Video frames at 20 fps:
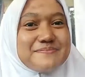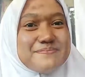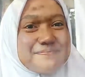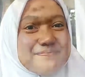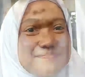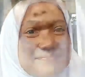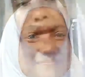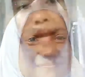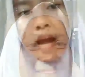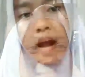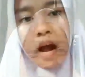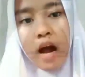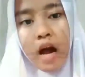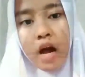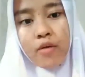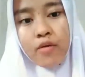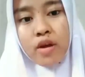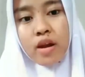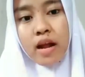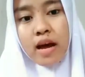Okay,
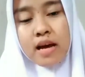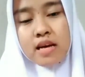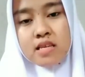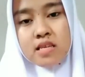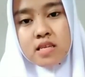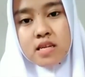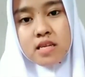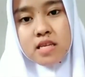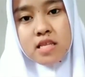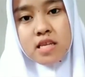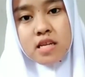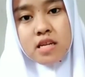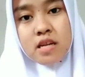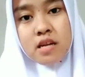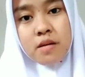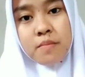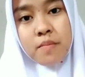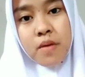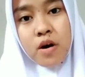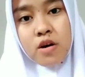I will ask little
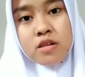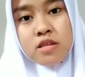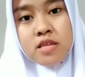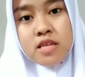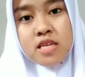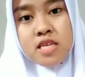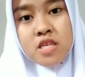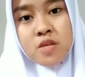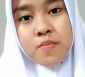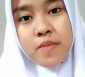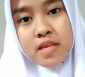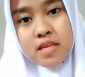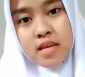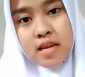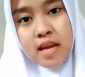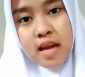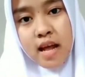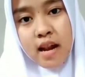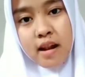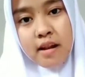about this
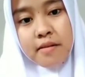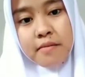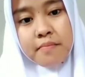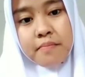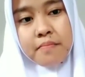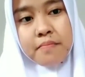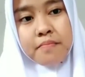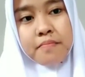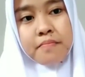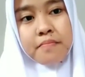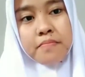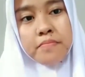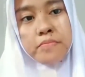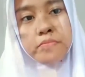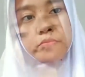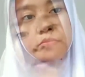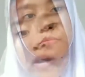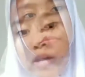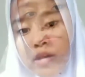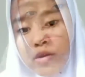material.
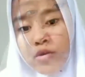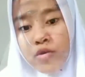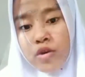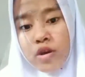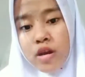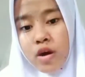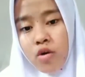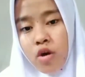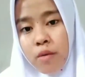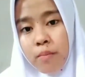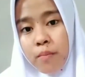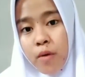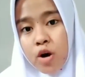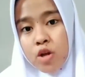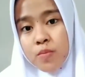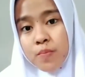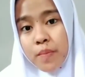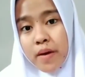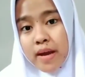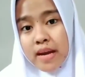What do you know
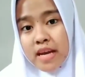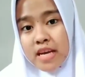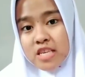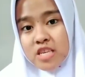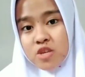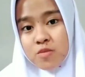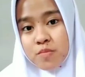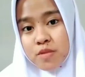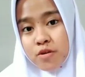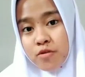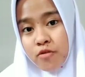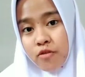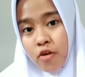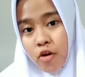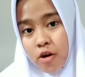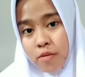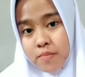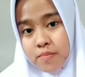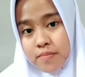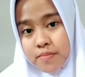about pain assessment
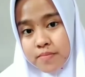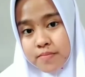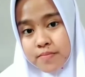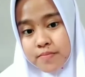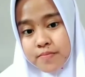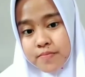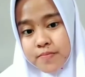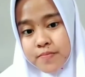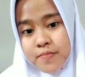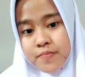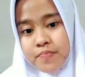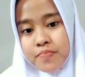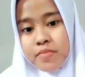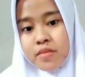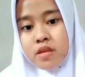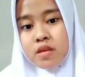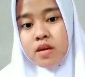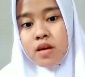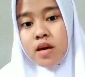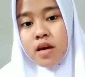form?
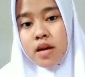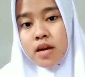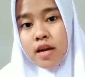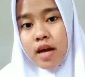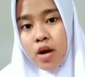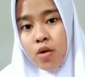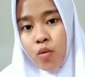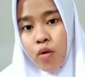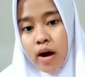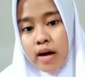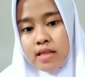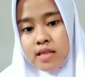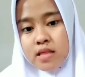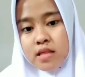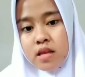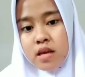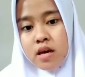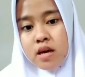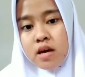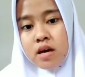Then what
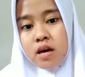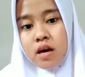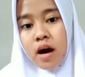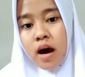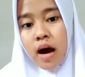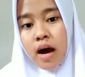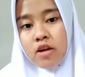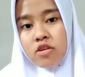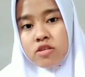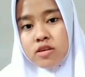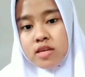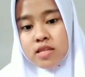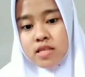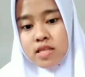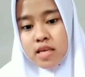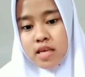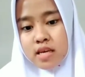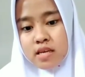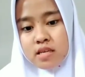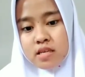are the
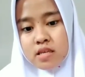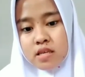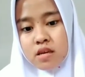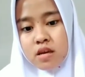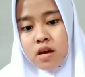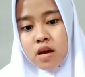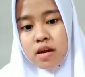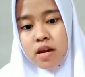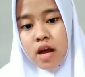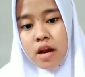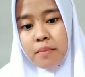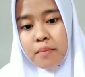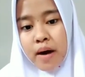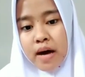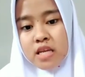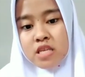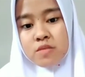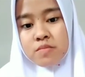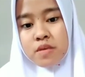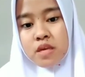things that
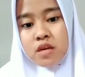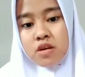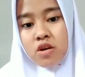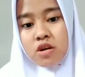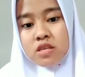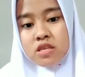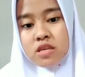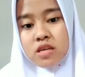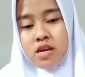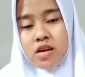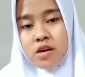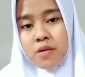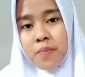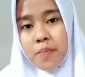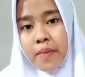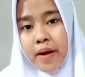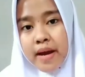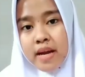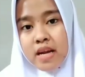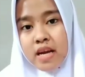must be
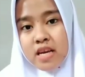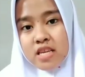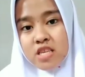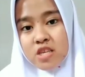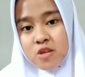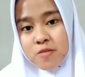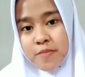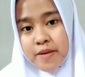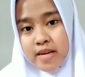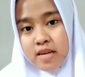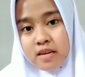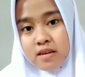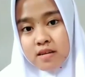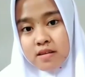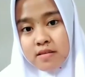considered pain assessment?